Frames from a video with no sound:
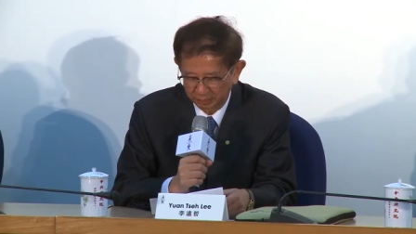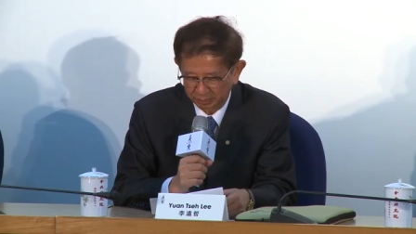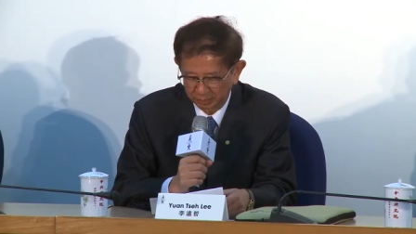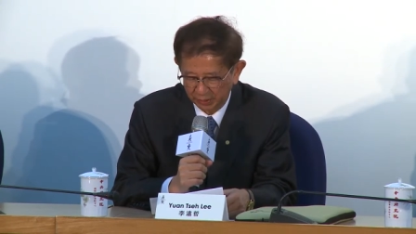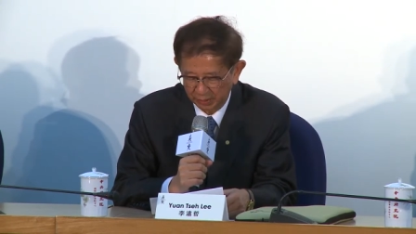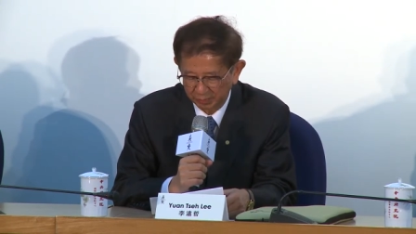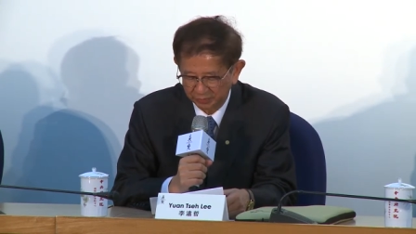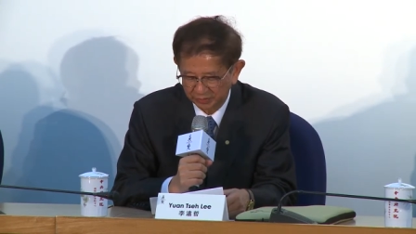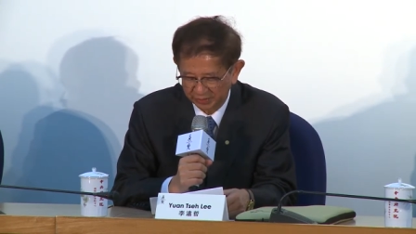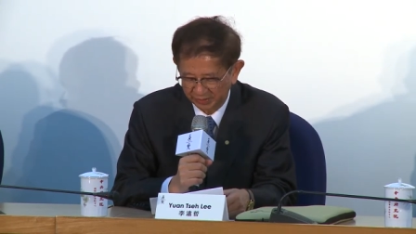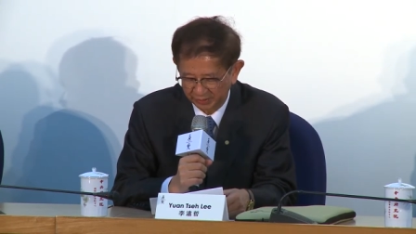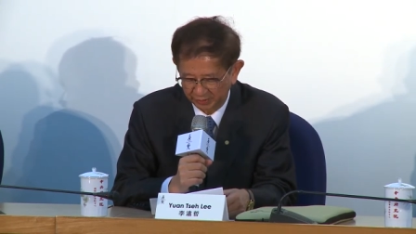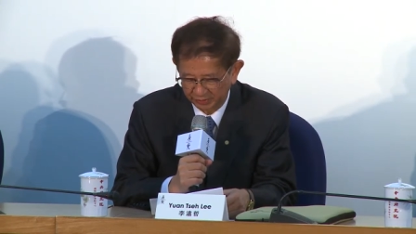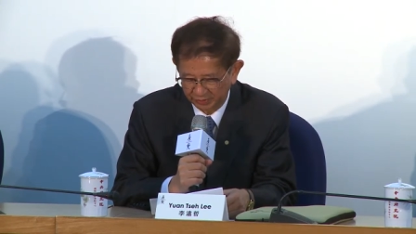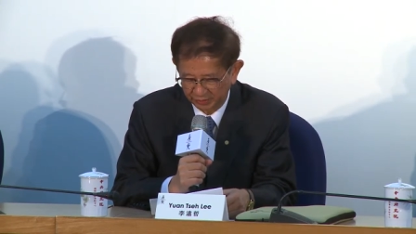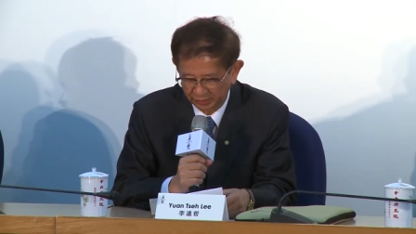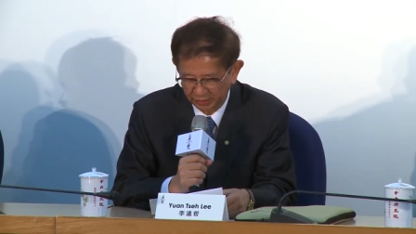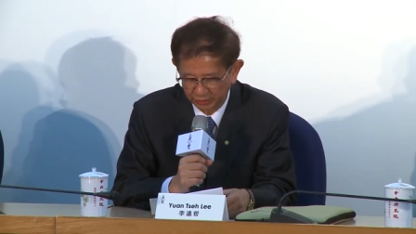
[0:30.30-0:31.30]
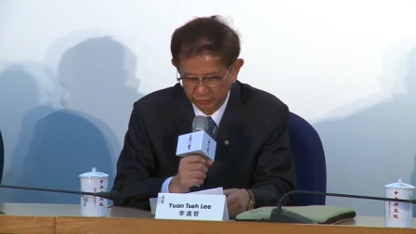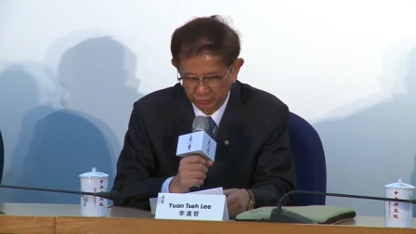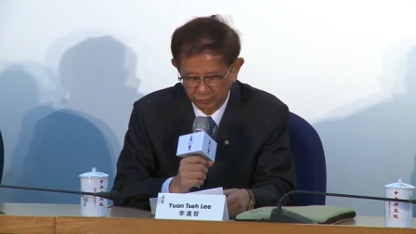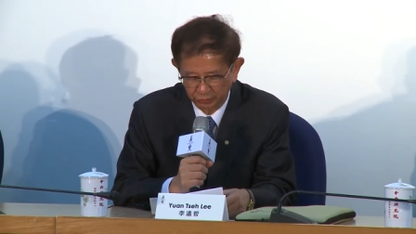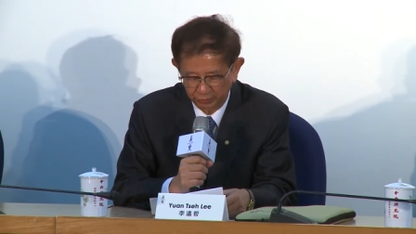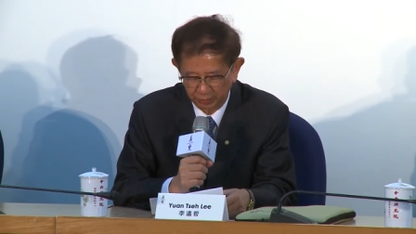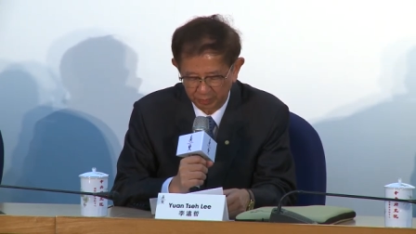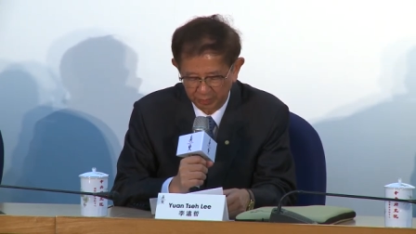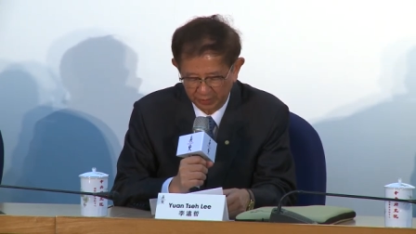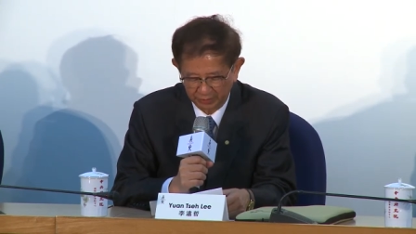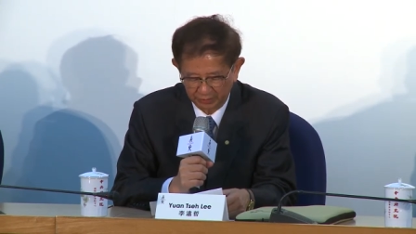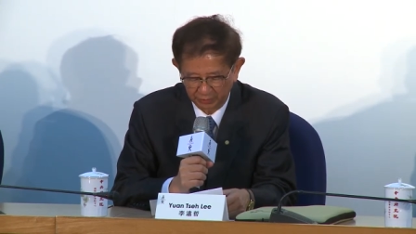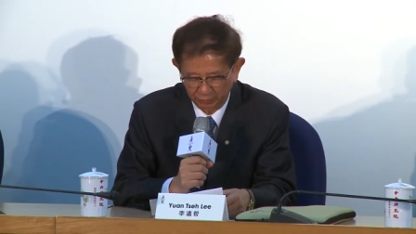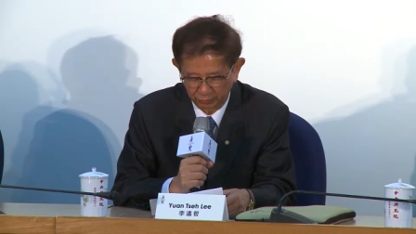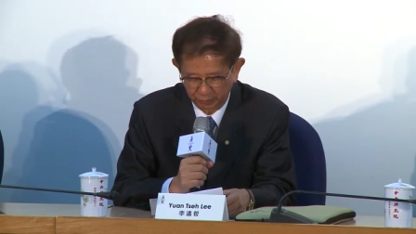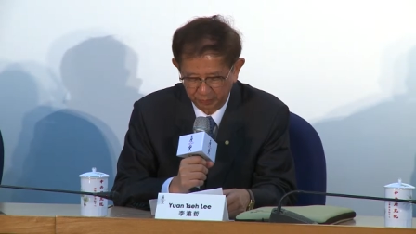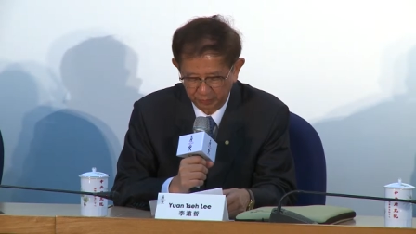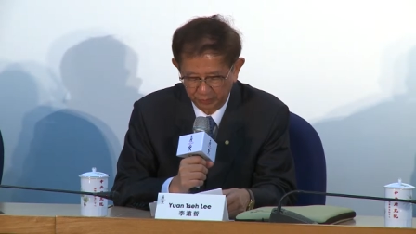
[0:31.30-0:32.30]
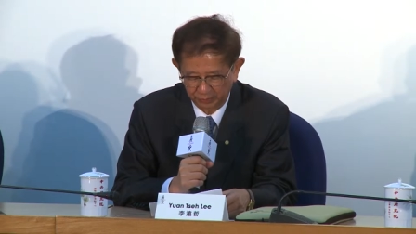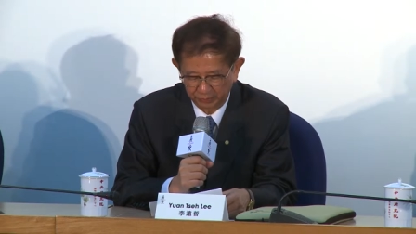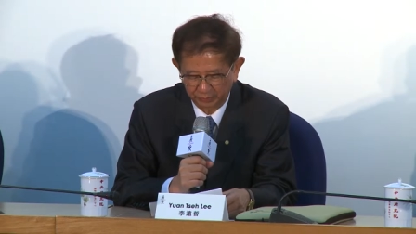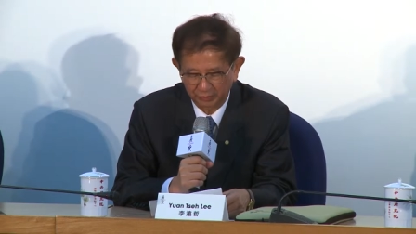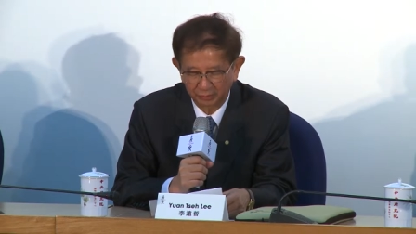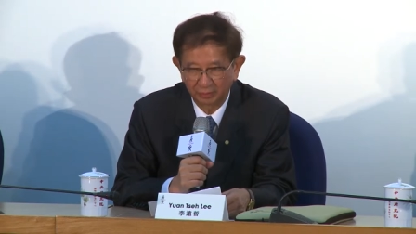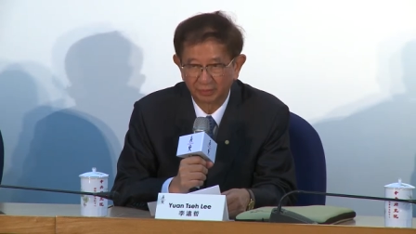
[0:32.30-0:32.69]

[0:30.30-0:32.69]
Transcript: published its history-making report,